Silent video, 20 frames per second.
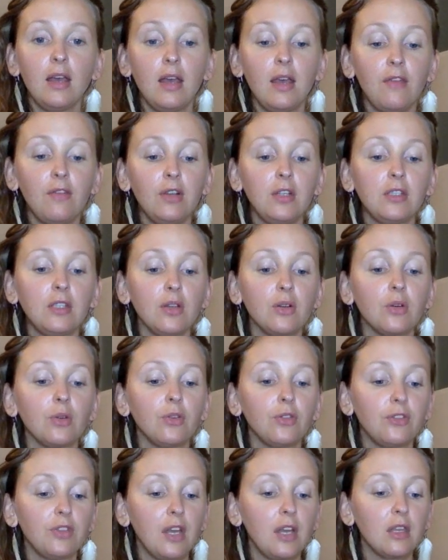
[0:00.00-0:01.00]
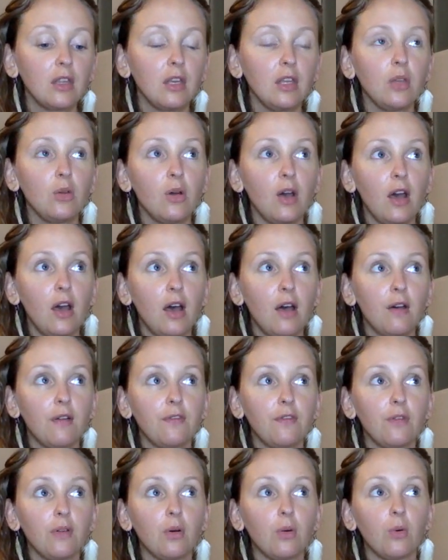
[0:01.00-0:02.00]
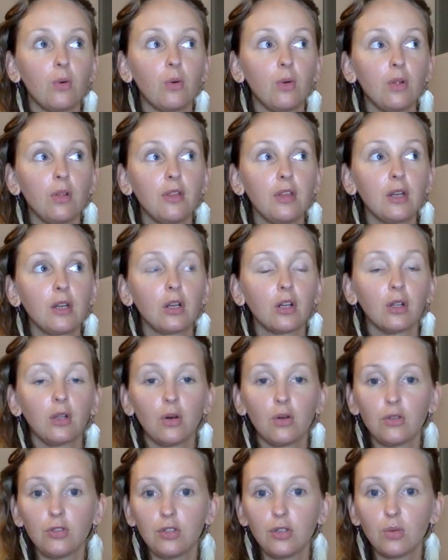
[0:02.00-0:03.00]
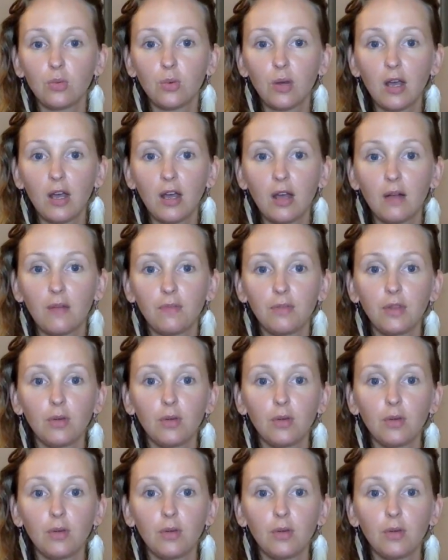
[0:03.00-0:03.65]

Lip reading: Every single thing that you have, all the clothes you wear,